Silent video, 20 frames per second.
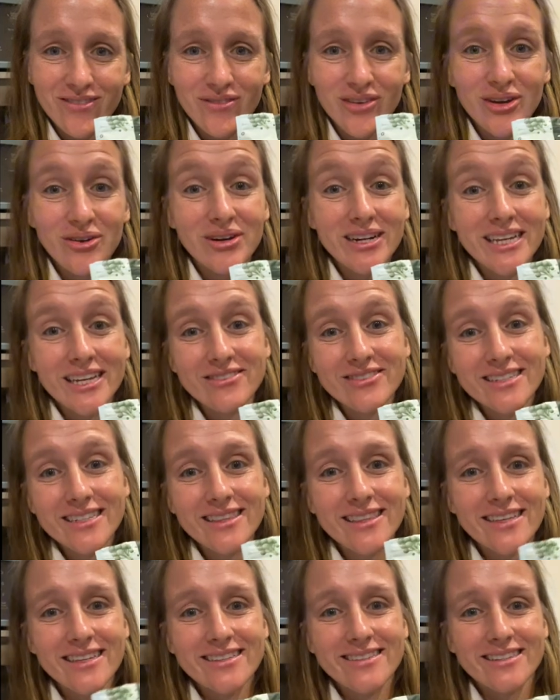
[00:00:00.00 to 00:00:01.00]
We were
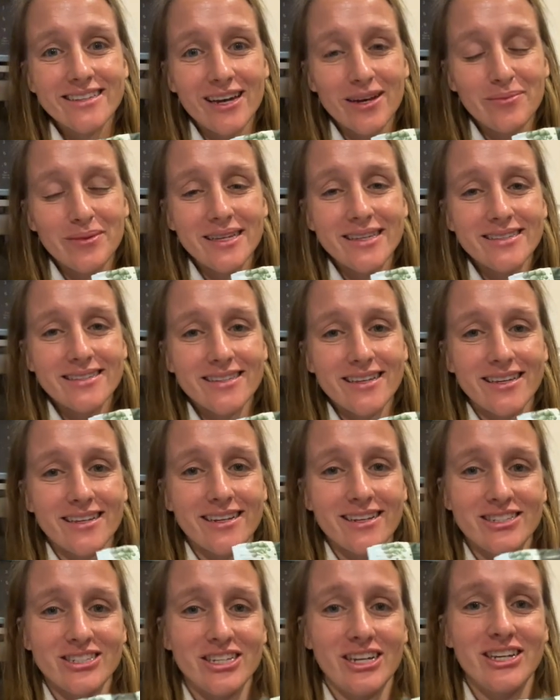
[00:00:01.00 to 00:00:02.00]
gifted these gummies
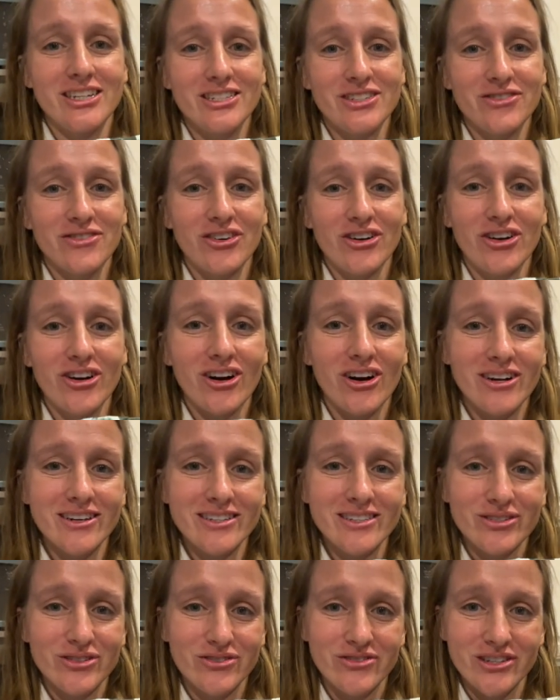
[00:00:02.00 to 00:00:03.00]
in exchange for
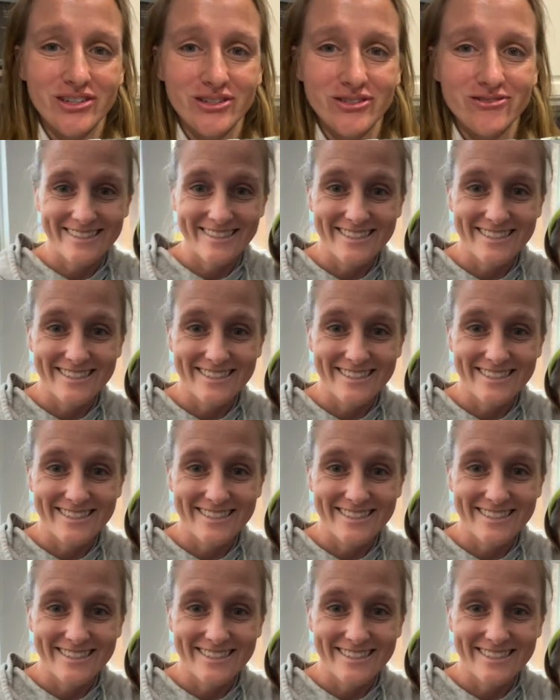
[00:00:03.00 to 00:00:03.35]
honest review.